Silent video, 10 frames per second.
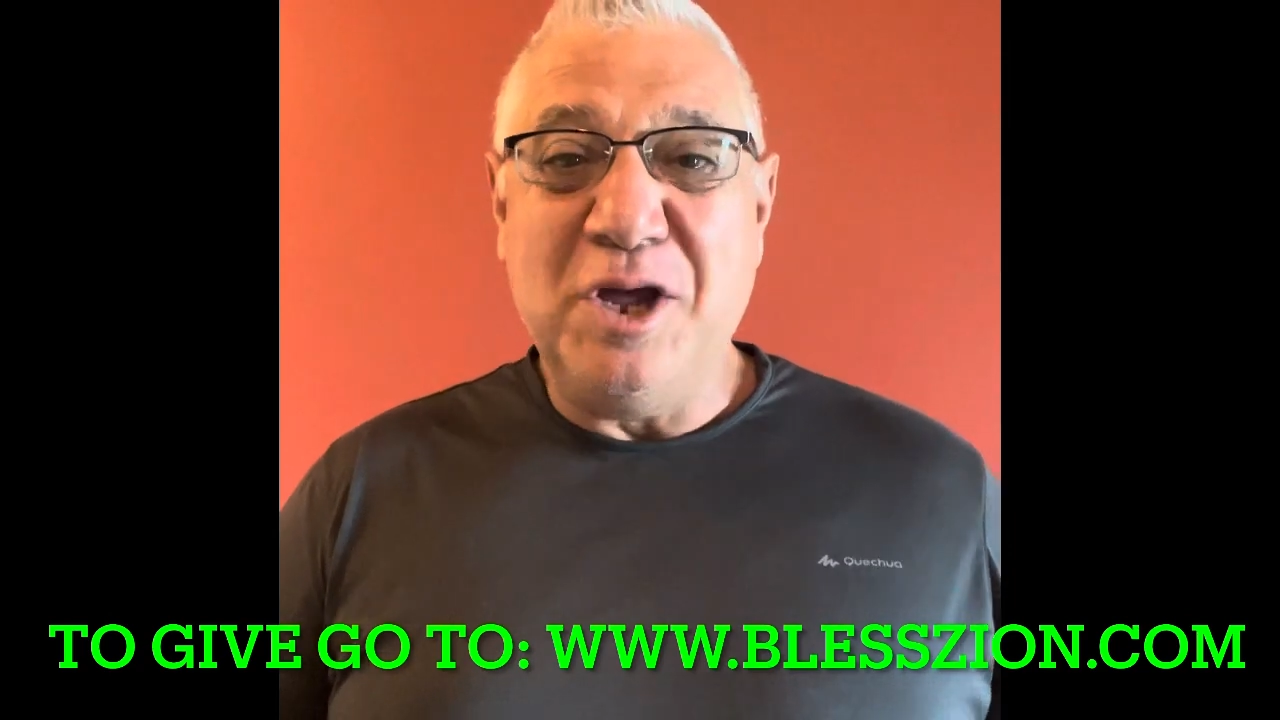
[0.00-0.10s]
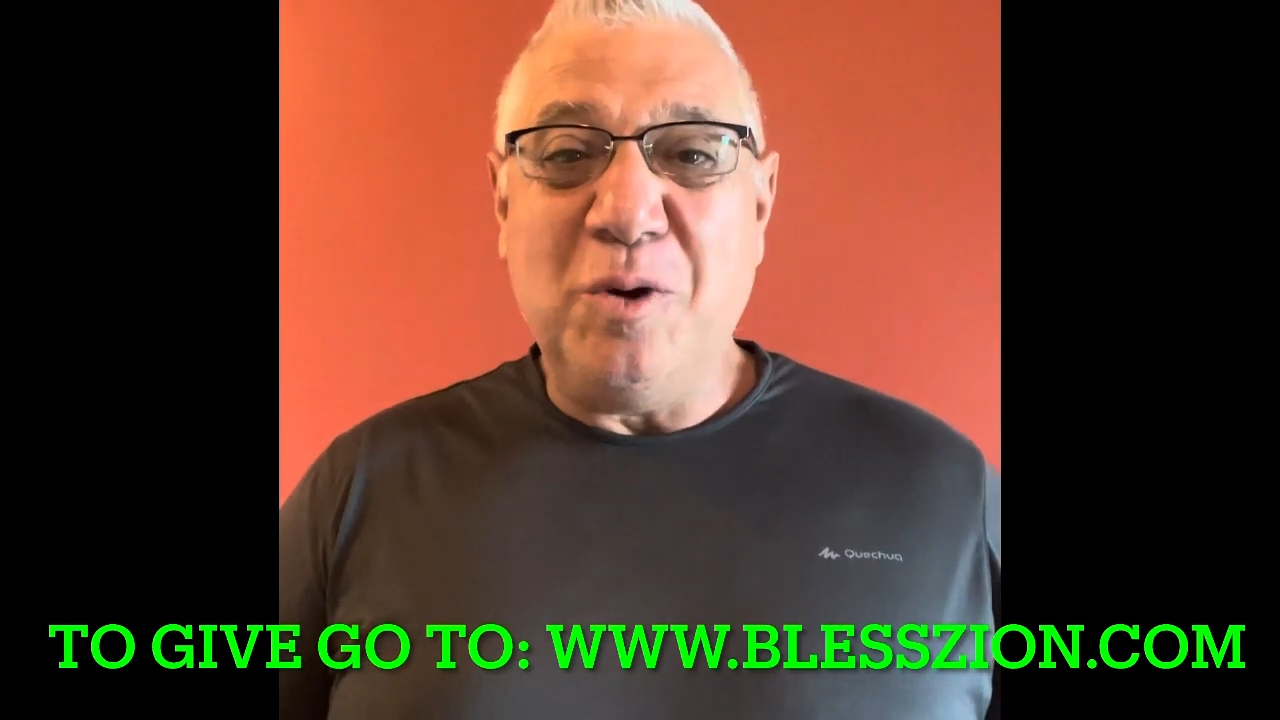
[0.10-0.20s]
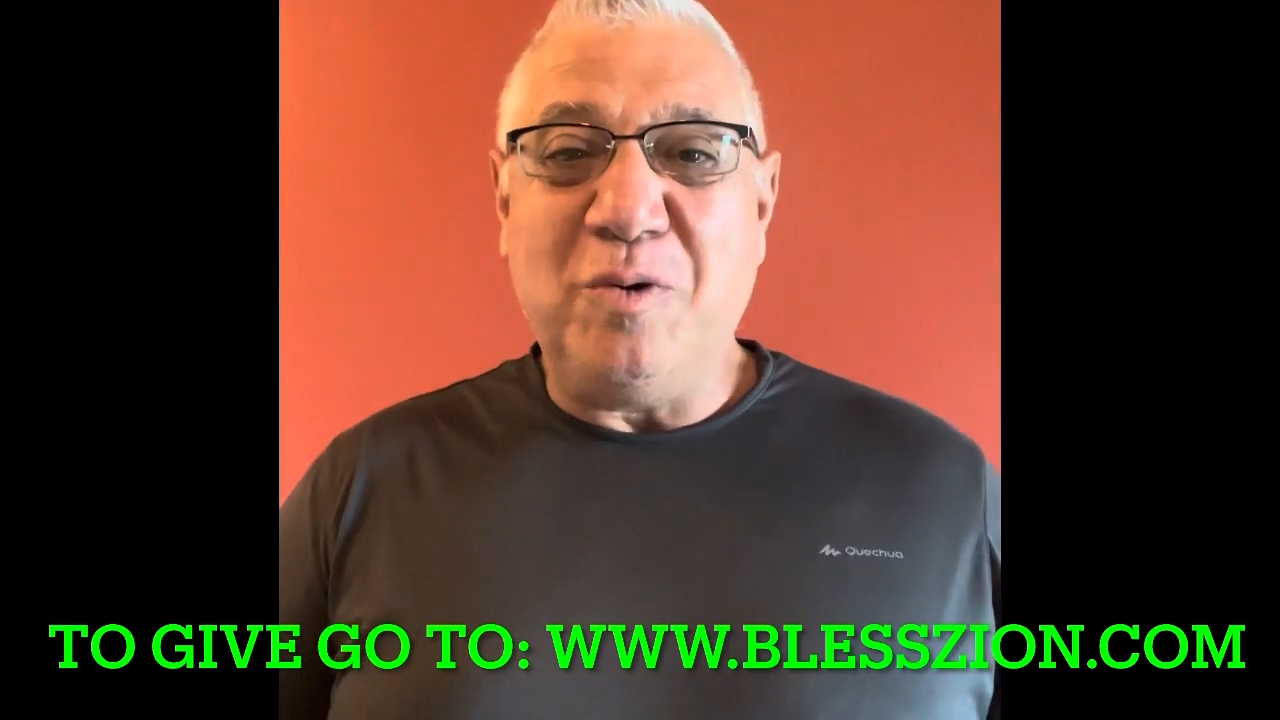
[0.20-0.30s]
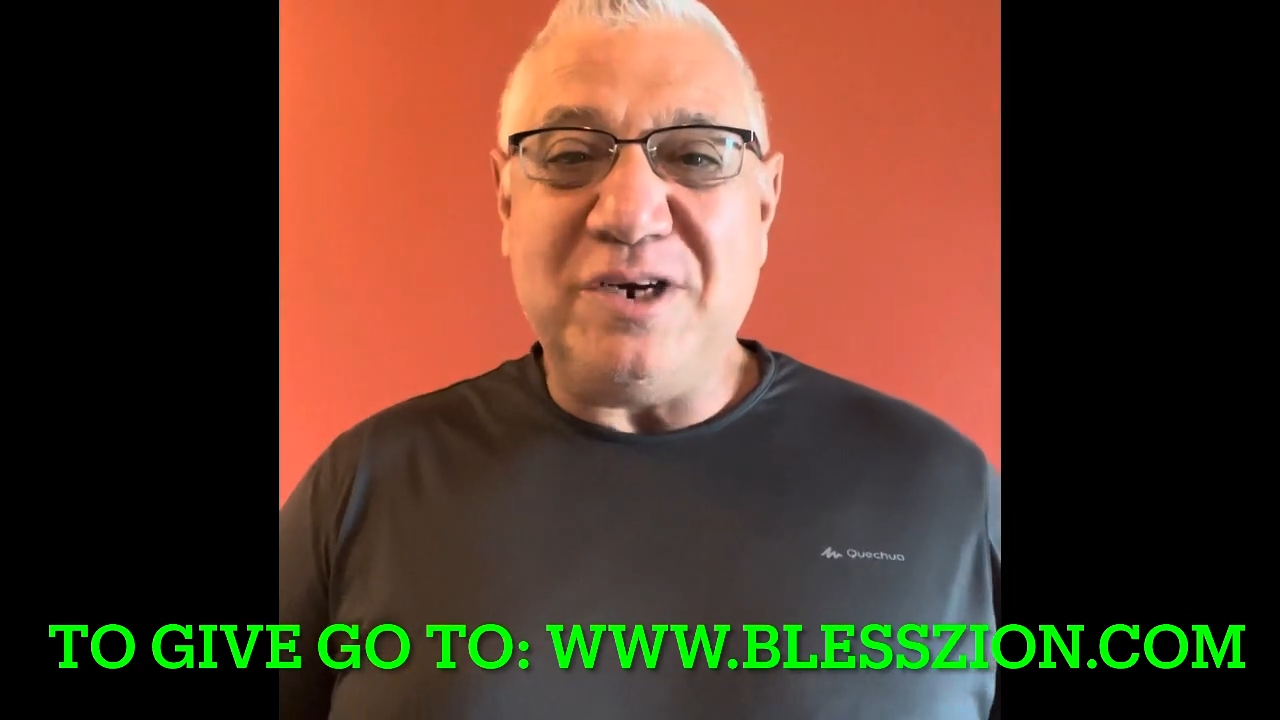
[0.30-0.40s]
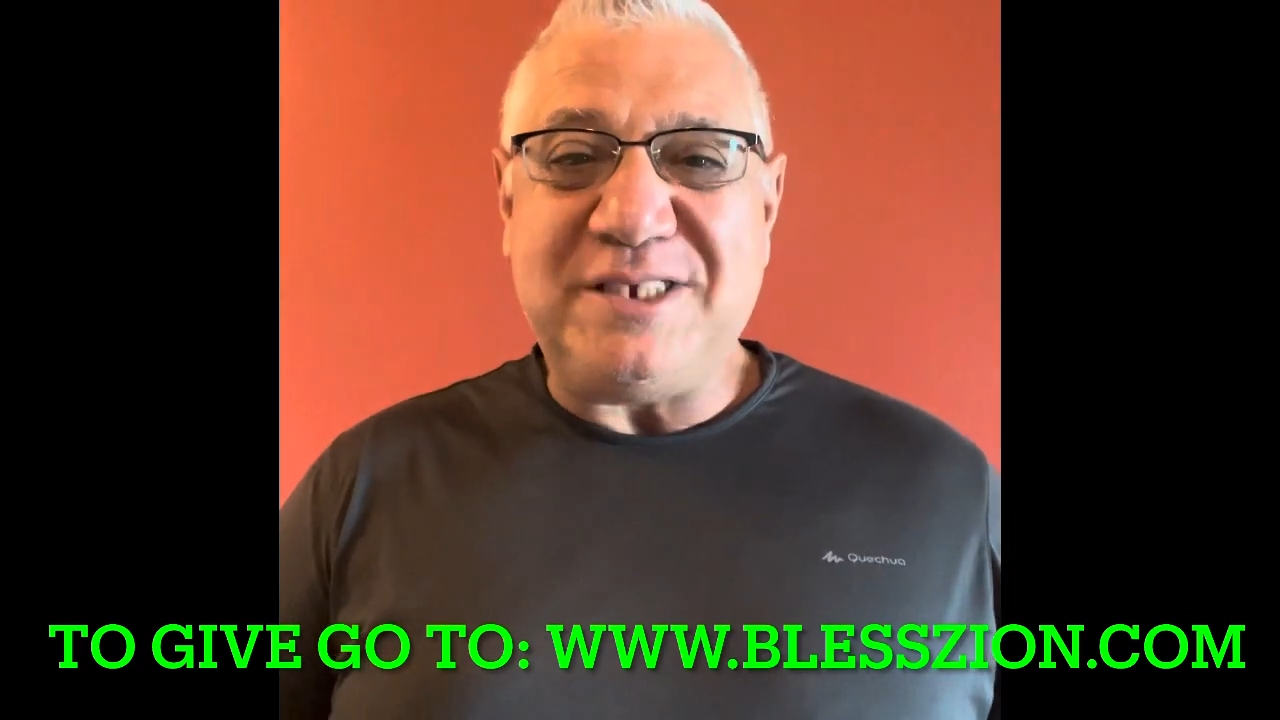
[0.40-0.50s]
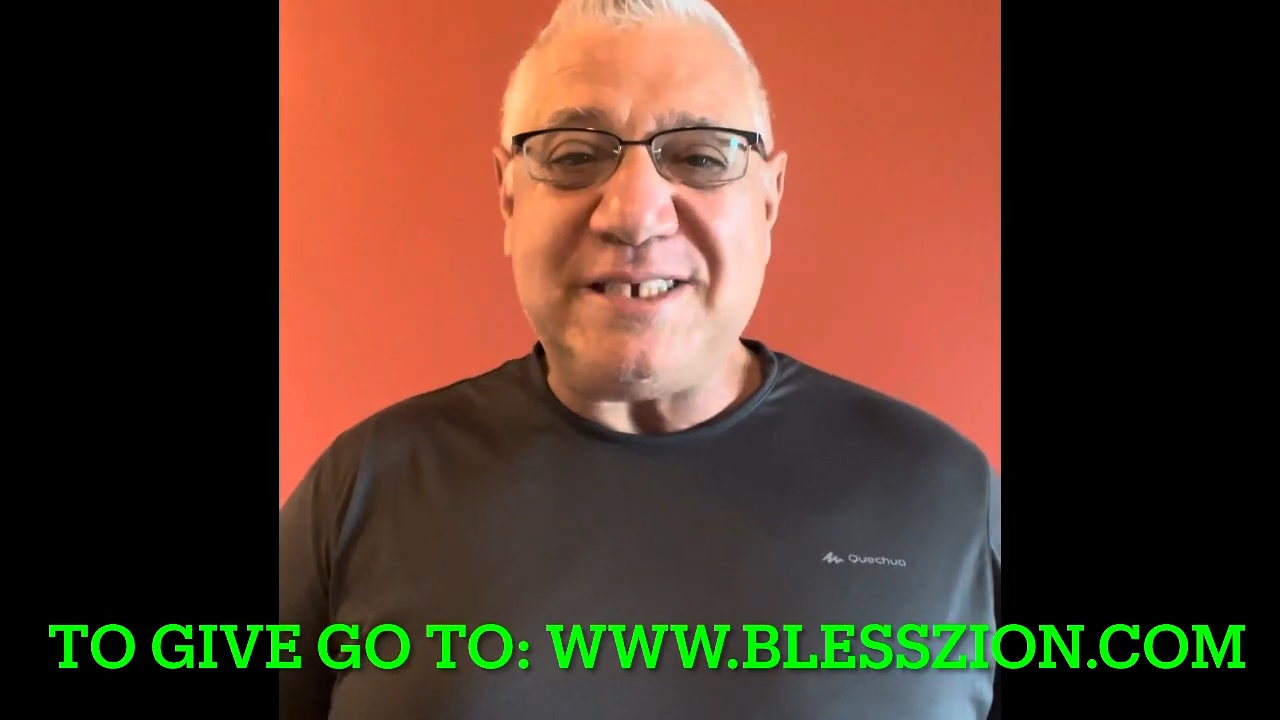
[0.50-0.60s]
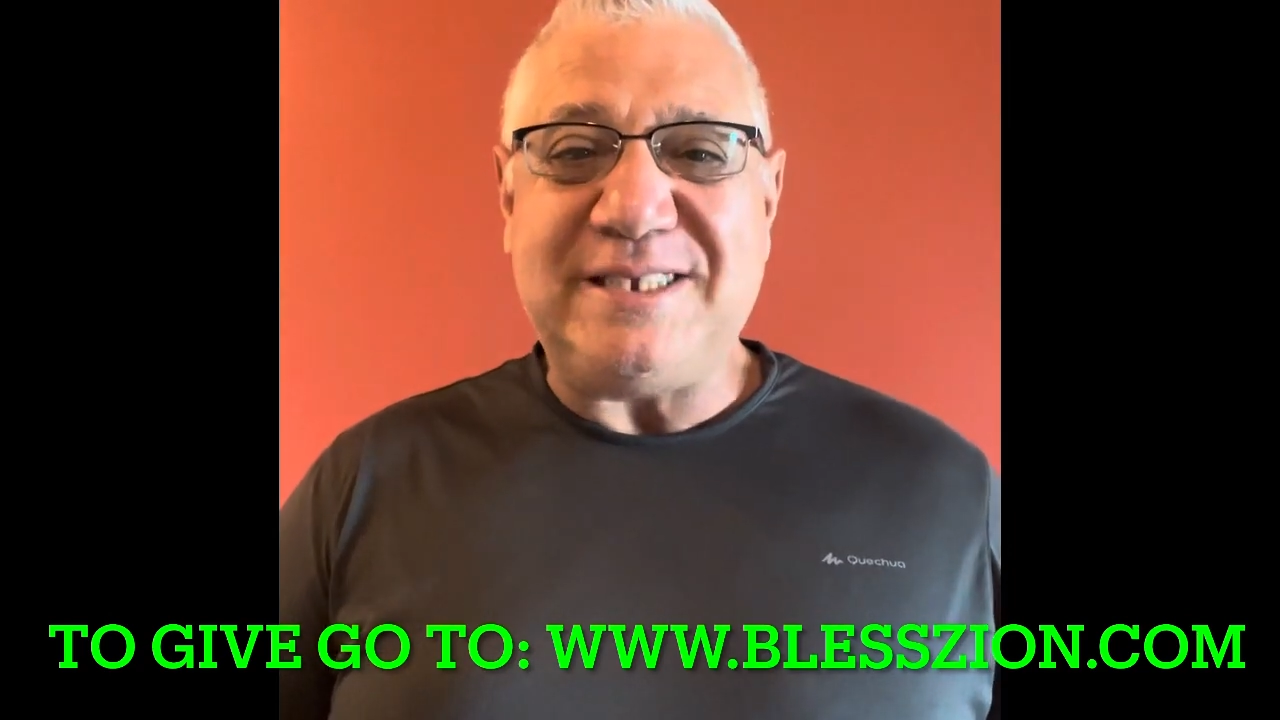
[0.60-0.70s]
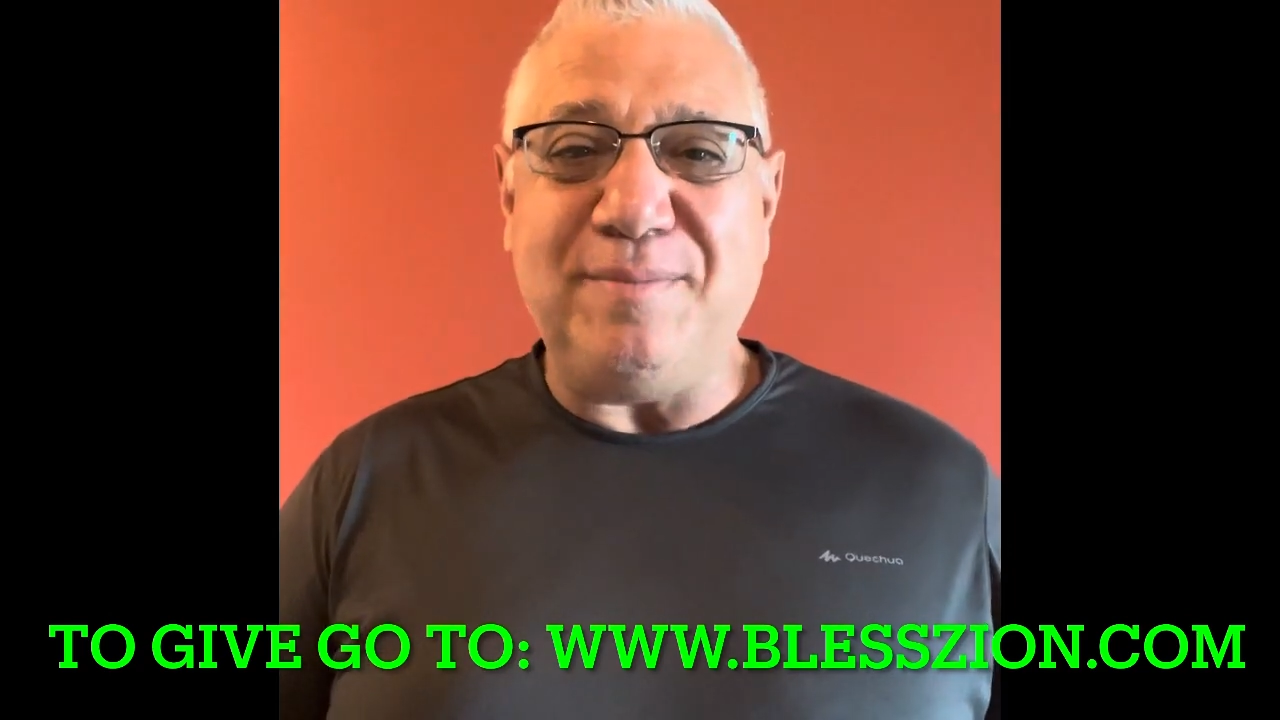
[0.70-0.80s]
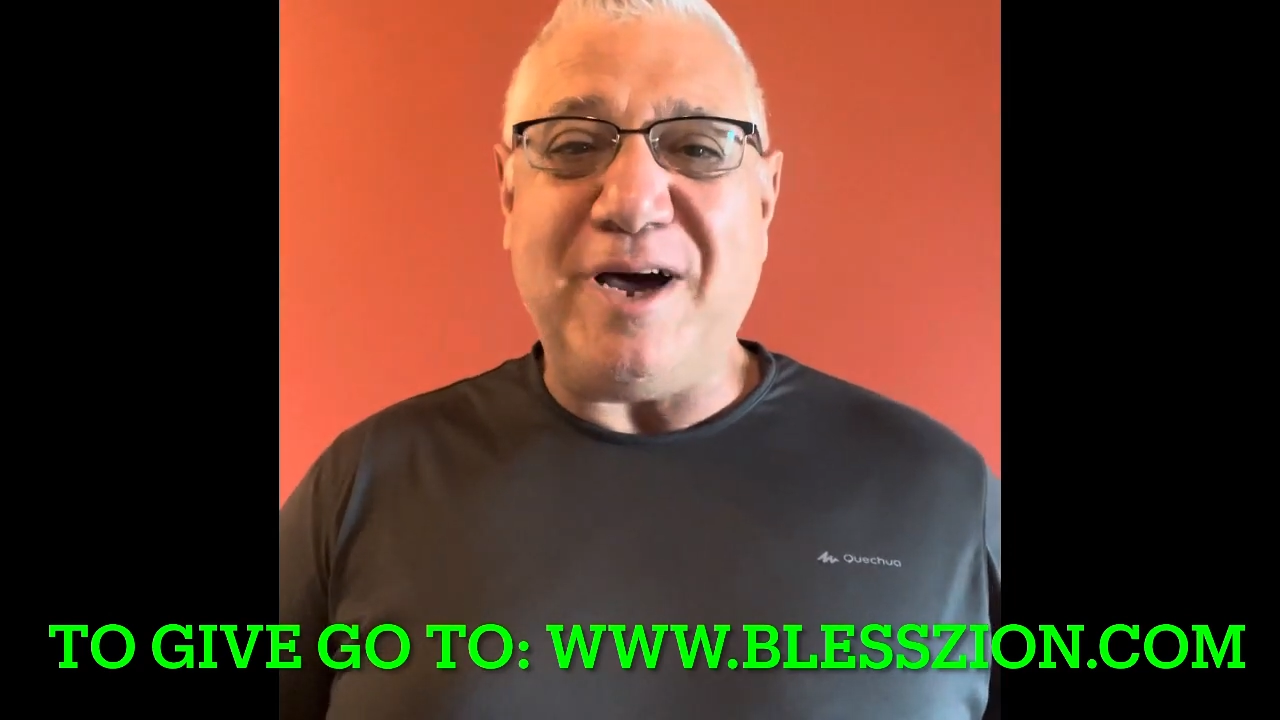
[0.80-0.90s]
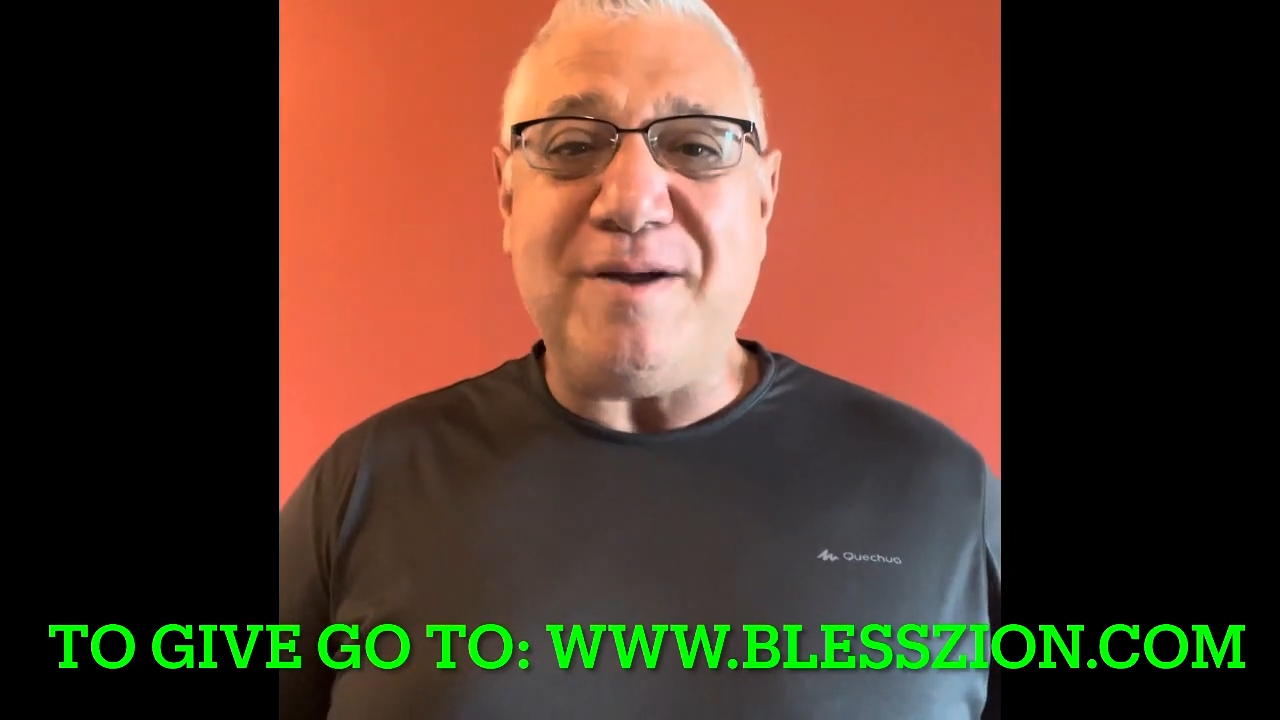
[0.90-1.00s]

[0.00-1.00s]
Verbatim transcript: We're just about